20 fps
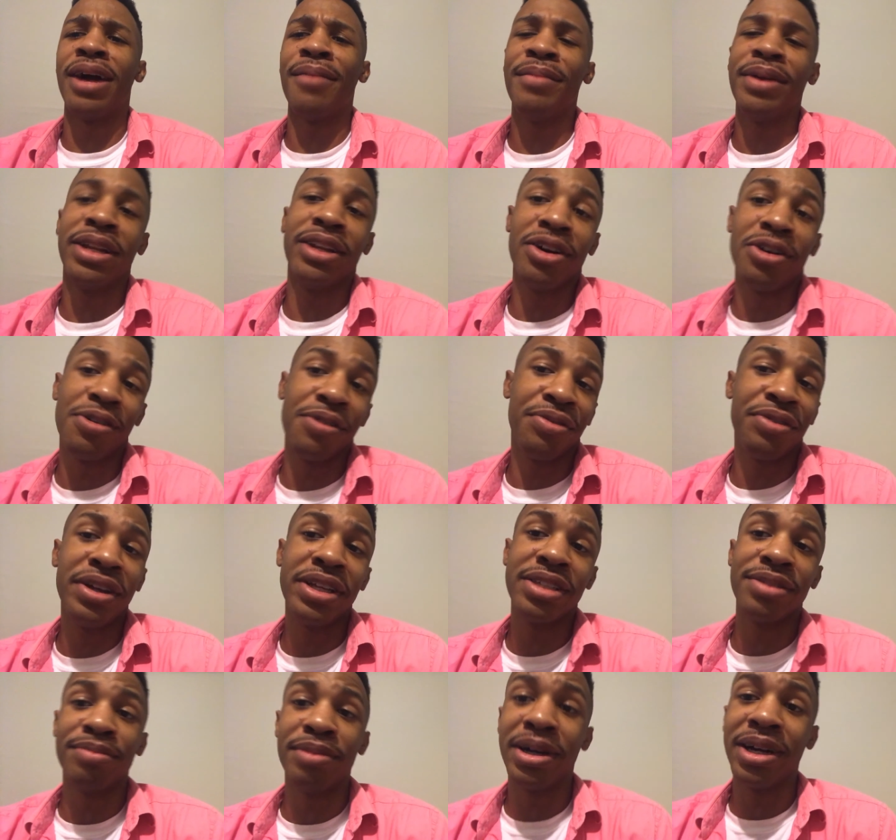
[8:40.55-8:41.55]
I mean, no
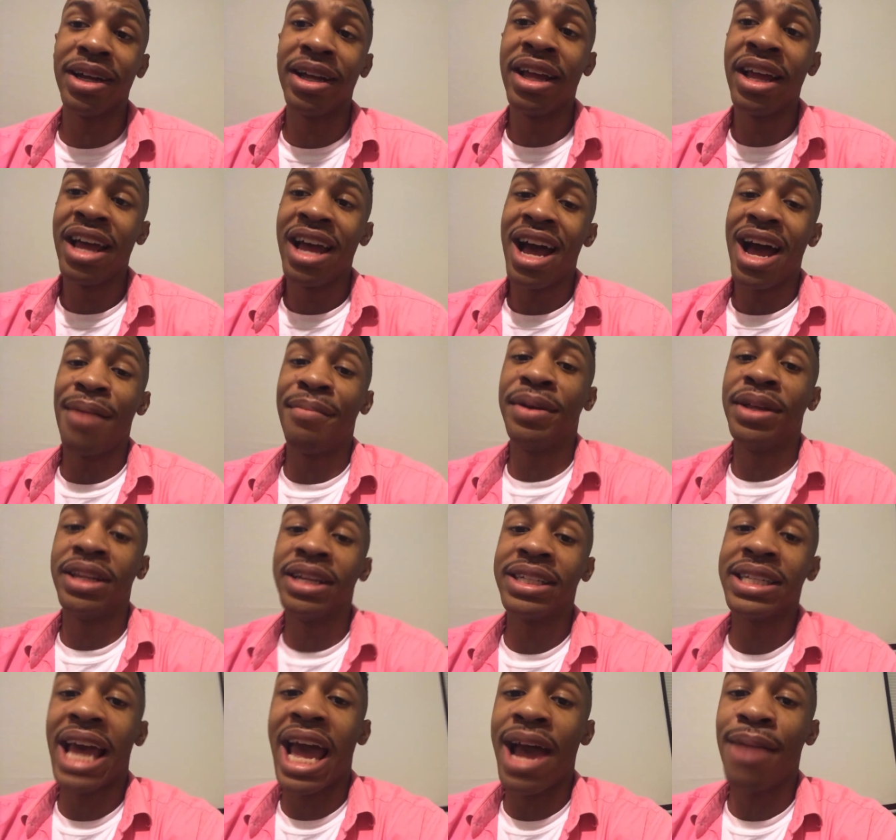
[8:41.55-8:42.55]
offense, but I mean,
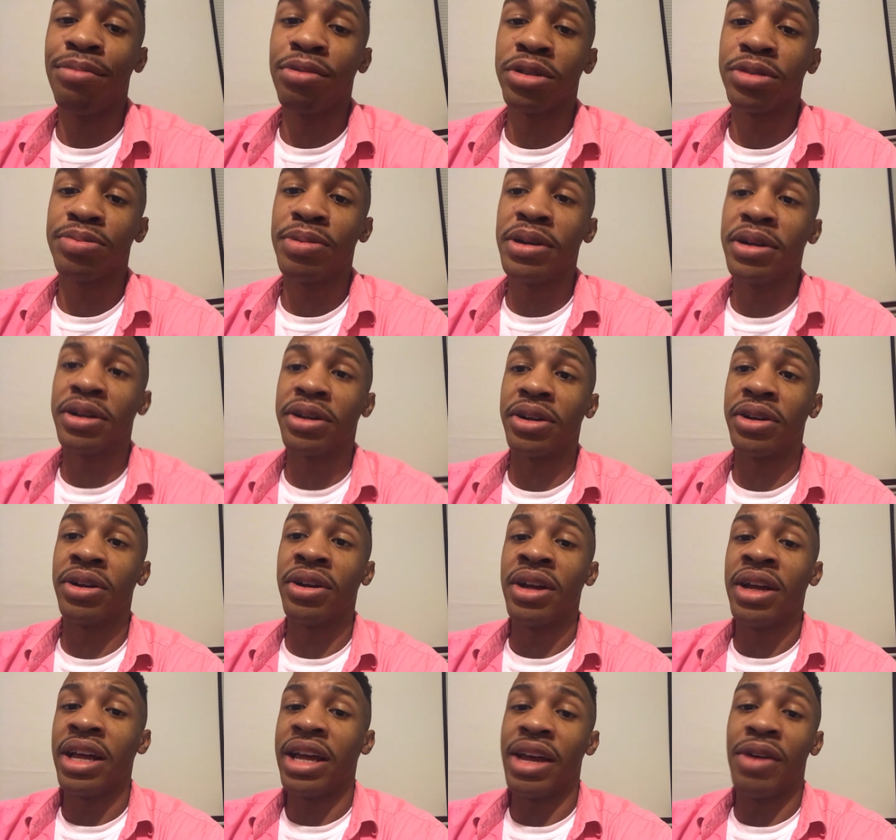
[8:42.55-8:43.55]
this Apple
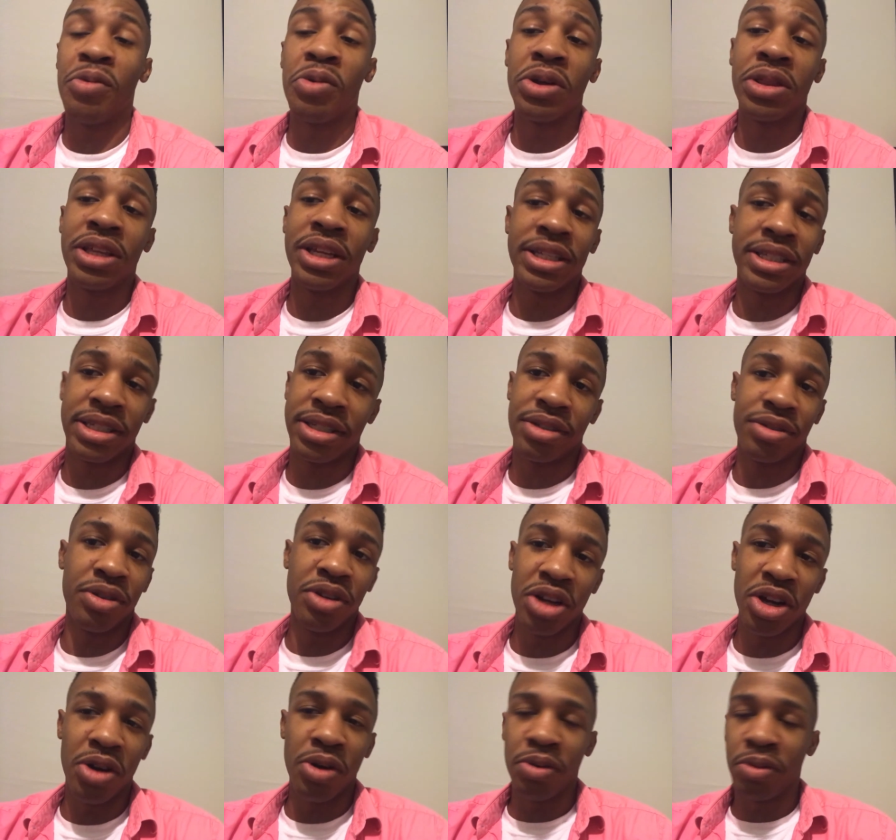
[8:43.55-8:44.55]
speaker with its,
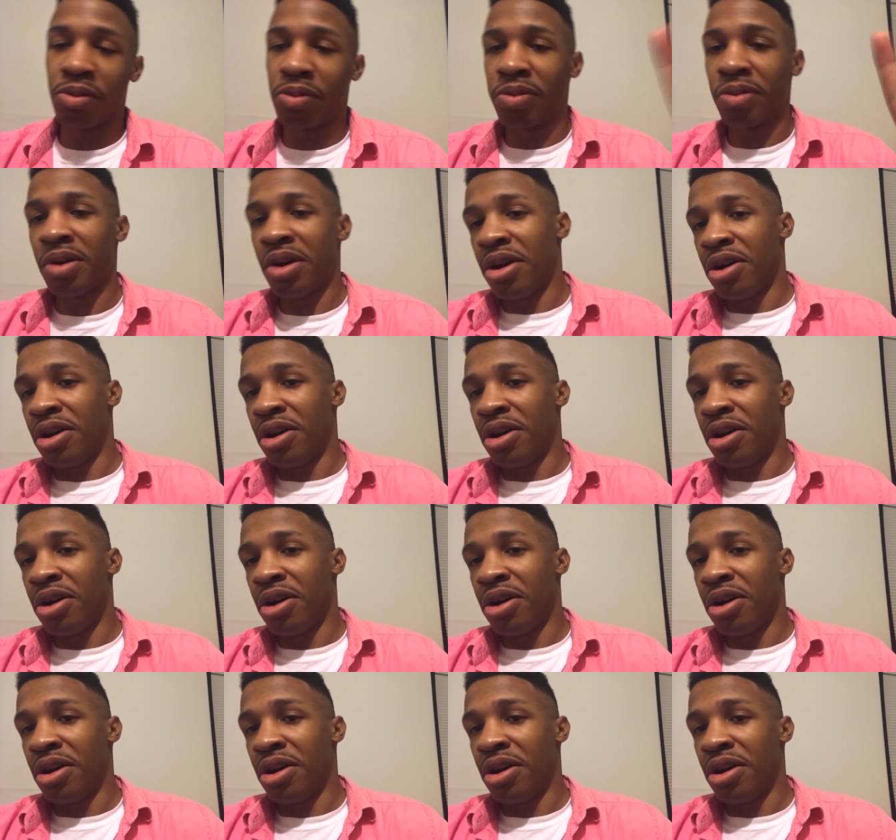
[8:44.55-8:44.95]
you know,